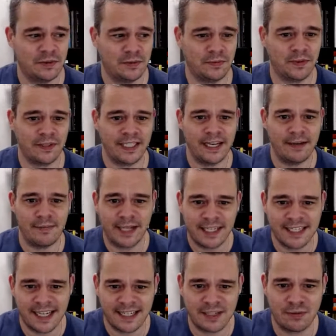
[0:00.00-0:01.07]
"Well, yeah,
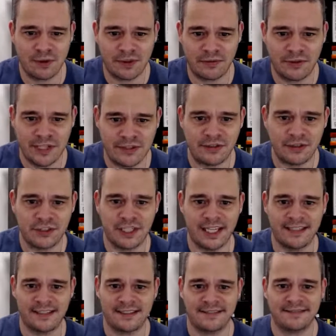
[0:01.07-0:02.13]
because that's what the research
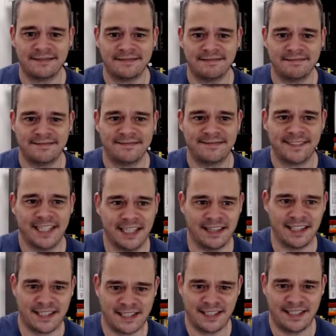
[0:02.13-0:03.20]
says, that
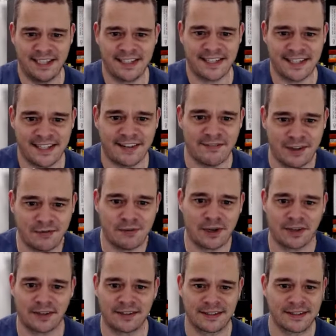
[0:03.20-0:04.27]
this is the stuff that
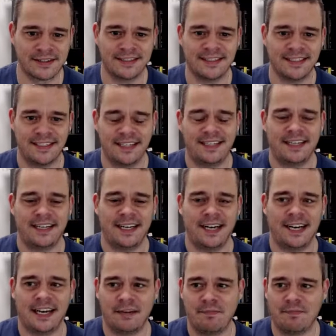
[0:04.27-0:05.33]
works."
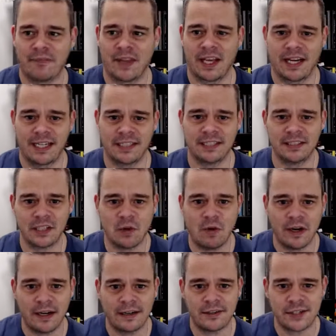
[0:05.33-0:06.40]
And I couldn't
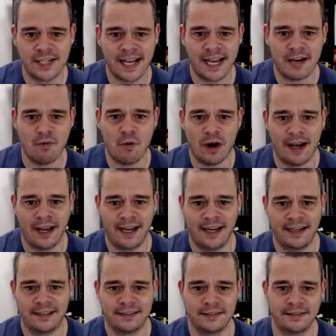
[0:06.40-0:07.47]
quite understand
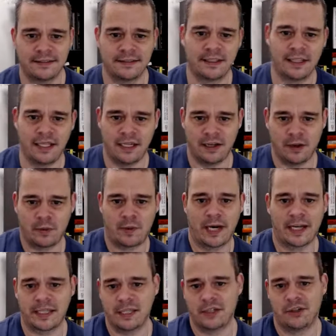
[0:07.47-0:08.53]
why the other
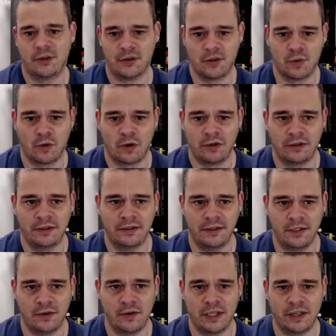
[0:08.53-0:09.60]
practitioners weren't
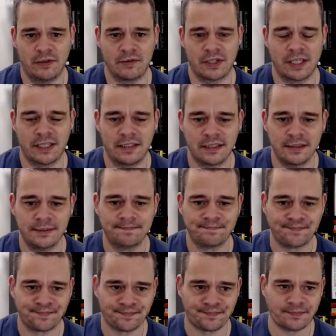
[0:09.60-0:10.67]
doing those things.
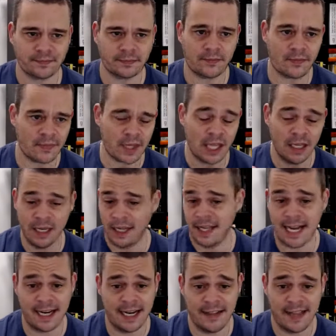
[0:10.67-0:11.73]
And
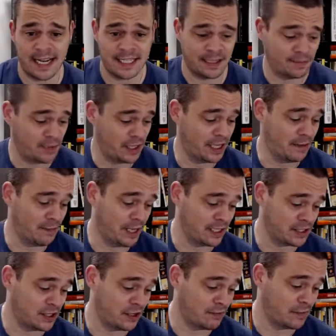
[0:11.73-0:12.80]
that's up to them.
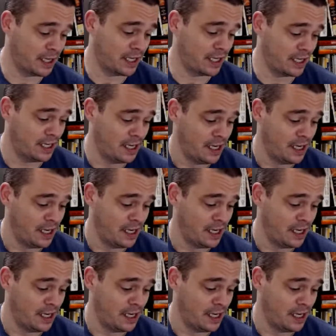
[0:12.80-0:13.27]
That's not my